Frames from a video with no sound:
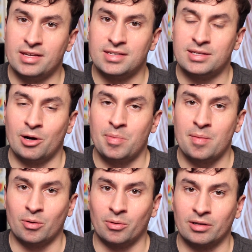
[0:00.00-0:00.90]
necessary
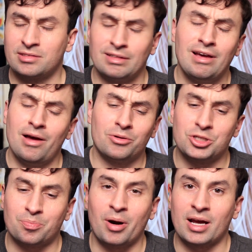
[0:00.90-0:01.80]
paperwork, so now we'll
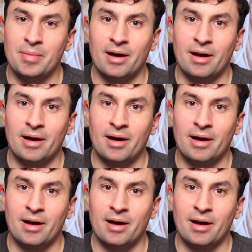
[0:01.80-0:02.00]
just break him